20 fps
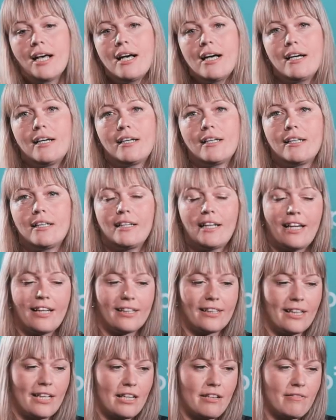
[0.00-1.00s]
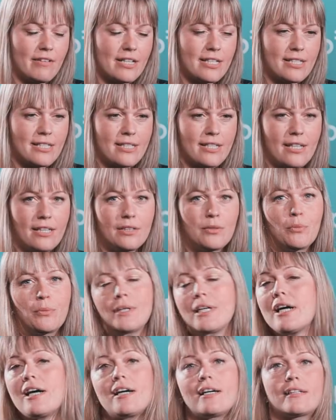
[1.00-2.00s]
Like Eva said,
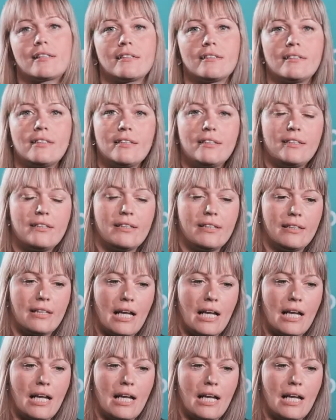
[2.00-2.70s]
we are DDT